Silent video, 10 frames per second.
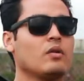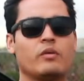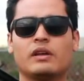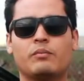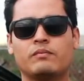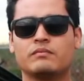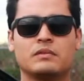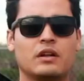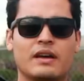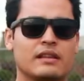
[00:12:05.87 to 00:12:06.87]
we could,
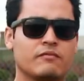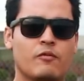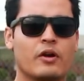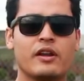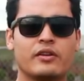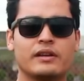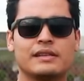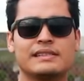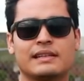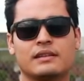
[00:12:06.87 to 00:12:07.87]
you know, hit 400
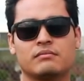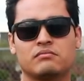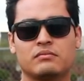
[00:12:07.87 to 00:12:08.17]
easily.